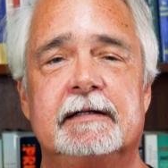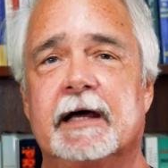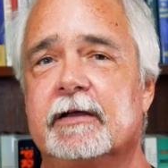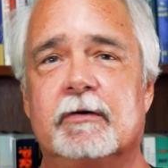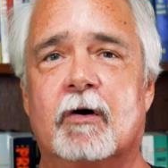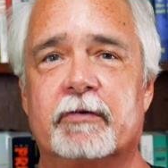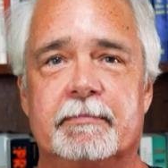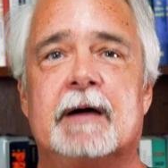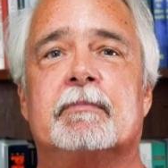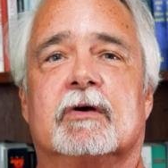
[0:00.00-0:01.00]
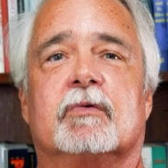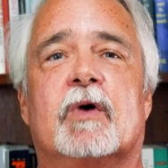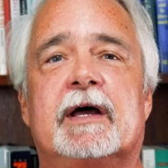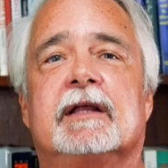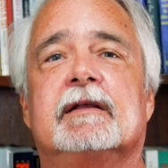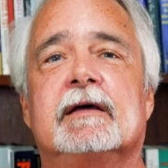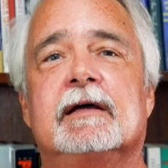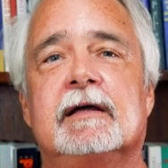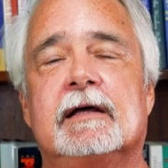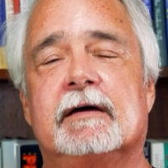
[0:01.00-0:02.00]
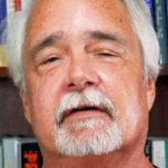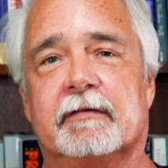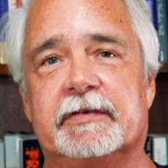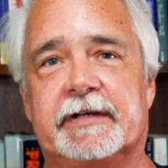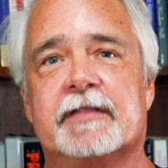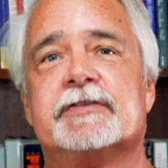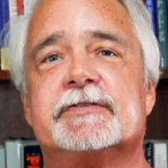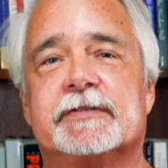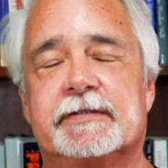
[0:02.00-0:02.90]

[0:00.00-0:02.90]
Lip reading: Now, you all remember when the death